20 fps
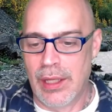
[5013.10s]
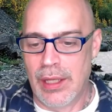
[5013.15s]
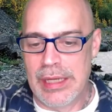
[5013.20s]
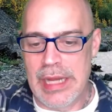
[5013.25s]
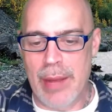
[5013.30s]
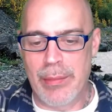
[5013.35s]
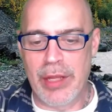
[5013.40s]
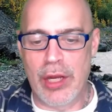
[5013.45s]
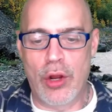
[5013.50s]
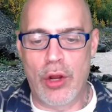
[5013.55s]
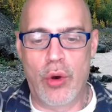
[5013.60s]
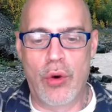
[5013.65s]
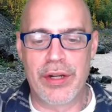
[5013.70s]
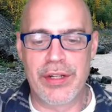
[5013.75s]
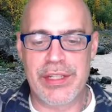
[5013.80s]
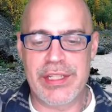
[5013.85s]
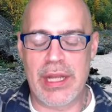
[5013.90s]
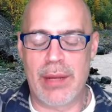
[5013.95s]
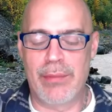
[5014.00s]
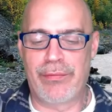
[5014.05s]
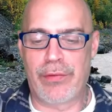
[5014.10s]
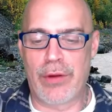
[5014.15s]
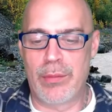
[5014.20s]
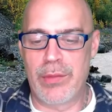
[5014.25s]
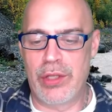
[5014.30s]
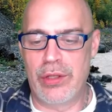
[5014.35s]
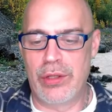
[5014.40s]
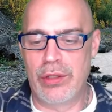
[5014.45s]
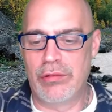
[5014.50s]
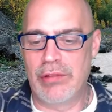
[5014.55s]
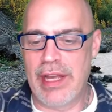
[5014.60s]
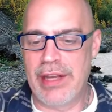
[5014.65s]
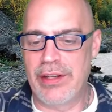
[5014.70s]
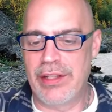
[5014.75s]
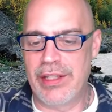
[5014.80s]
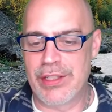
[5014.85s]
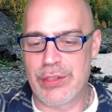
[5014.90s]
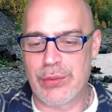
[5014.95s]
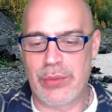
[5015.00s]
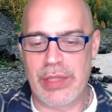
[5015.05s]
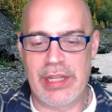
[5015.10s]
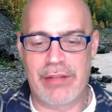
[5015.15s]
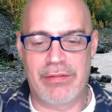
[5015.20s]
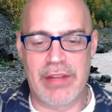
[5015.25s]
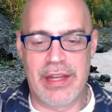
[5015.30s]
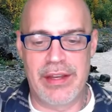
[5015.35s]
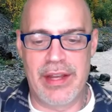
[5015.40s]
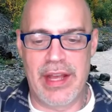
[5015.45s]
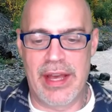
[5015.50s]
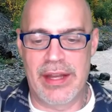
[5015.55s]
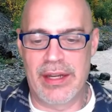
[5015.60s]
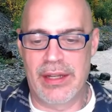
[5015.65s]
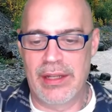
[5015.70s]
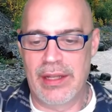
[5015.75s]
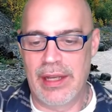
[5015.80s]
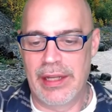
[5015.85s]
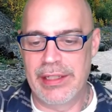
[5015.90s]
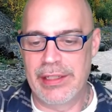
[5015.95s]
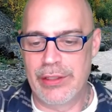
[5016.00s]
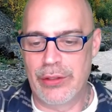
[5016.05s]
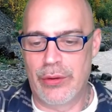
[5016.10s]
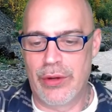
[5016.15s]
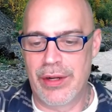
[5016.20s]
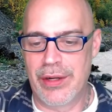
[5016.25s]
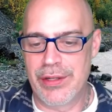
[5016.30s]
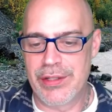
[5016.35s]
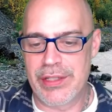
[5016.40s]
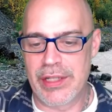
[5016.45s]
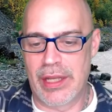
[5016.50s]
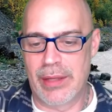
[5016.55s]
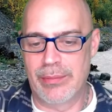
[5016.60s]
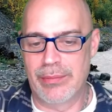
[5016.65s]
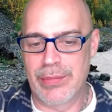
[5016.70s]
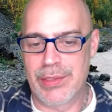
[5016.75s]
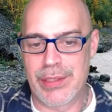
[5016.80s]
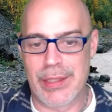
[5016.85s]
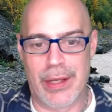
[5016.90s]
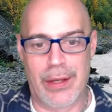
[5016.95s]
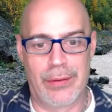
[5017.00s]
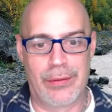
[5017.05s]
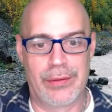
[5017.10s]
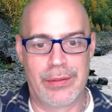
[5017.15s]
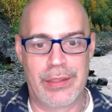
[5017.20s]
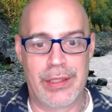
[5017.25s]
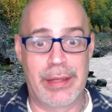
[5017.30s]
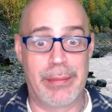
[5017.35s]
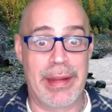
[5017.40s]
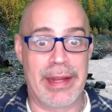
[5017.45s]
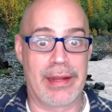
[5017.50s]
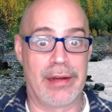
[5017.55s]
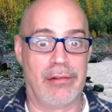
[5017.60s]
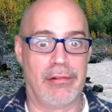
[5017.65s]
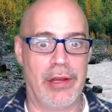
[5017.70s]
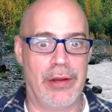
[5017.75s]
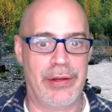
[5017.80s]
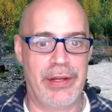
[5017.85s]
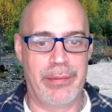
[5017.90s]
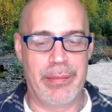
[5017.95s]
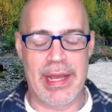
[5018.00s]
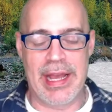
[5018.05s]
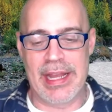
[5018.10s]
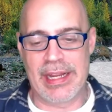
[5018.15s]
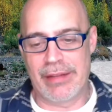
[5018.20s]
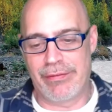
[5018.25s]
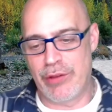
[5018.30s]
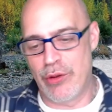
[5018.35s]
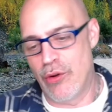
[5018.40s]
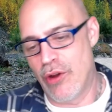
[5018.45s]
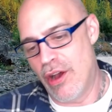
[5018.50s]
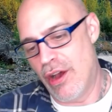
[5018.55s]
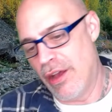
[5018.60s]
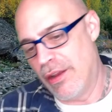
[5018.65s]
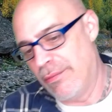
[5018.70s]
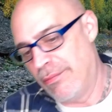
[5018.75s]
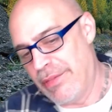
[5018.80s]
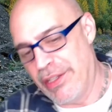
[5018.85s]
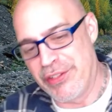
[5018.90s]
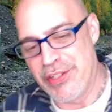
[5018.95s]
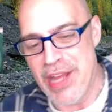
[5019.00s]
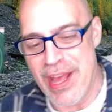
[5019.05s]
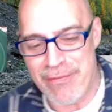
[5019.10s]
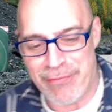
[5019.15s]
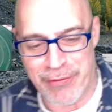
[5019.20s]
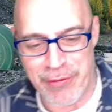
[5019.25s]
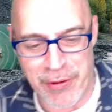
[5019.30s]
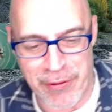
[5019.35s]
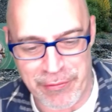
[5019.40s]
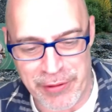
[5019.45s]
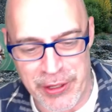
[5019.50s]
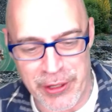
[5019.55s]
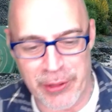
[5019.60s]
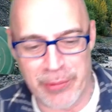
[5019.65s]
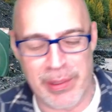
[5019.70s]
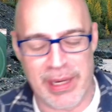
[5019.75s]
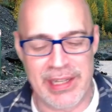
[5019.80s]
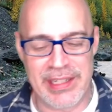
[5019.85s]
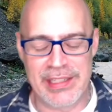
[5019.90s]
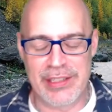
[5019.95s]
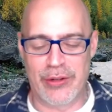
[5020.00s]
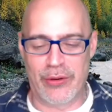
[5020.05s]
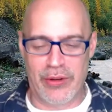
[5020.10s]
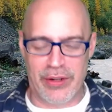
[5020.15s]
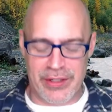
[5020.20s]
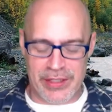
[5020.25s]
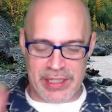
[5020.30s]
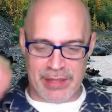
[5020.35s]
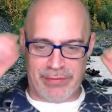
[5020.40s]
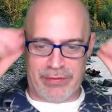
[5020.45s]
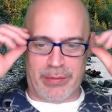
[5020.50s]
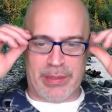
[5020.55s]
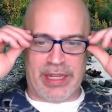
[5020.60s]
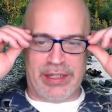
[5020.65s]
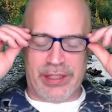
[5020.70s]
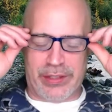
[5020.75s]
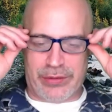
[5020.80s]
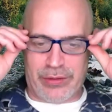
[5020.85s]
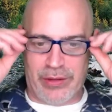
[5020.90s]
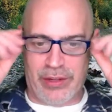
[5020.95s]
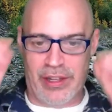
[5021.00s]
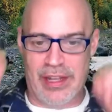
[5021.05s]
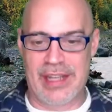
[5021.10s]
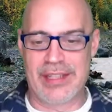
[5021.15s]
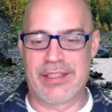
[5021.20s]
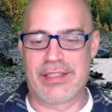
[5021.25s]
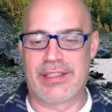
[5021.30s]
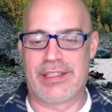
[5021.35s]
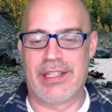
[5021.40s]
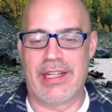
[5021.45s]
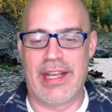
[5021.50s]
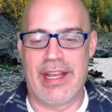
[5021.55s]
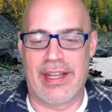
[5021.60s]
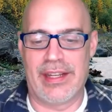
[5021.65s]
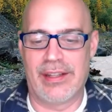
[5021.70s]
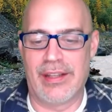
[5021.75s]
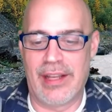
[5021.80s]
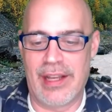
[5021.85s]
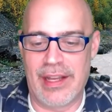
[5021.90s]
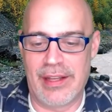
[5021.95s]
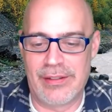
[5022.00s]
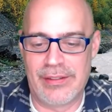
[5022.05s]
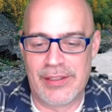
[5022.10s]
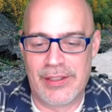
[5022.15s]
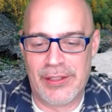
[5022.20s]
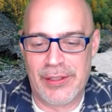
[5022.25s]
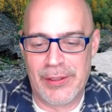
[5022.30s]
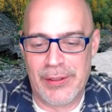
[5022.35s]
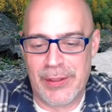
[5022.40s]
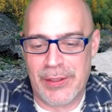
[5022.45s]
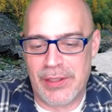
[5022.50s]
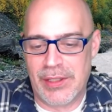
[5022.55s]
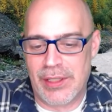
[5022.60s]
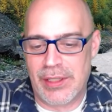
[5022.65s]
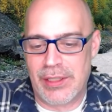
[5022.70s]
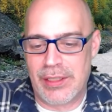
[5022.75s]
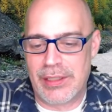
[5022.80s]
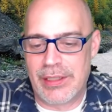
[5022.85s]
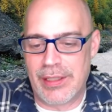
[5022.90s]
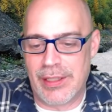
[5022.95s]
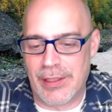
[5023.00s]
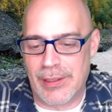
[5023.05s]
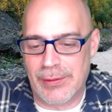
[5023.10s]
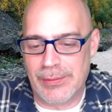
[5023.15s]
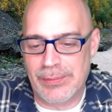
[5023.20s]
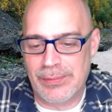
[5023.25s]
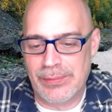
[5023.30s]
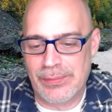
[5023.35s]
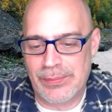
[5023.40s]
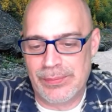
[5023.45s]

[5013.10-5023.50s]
yeah, I'm going to order something from you later this week, Vendetta. I need to order something. So you can make it a loaded bag if you want. It's not for review, but I need to order something from you. I just realized today. But